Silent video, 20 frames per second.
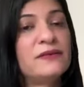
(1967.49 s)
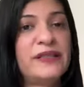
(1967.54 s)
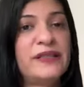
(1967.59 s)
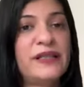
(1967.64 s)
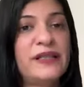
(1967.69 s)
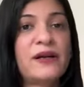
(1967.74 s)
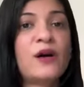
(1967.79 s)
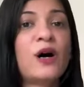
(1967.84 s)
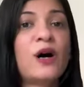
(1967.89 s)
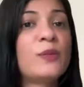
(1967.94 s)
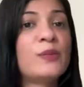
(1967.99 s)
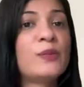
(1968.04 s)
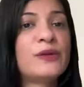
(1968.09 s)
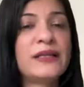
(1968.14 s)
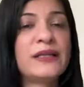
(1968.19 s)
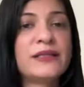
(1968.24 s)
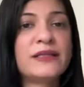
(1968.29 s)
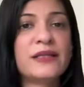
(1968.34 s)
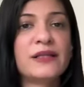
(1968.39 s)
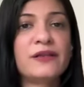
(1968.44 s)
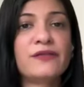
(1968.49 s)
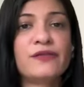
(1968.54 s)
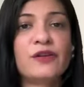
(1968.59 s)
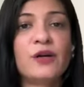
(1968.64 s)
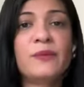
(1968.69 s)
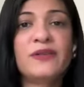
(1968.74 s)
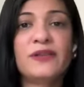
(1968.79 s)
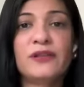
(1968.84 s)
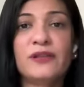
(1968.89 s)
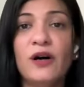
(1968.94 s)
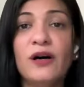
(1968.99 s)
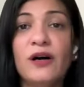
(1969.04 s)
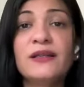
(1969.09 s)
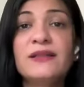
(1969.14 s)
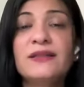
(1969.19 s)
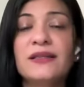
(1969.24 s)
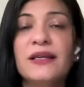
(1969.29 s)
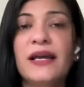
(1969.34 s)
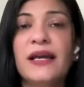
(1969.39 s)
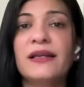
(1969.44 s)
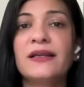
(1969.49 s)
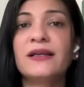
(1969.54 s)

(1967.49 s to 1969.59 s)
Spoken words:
We are operating from thoughts,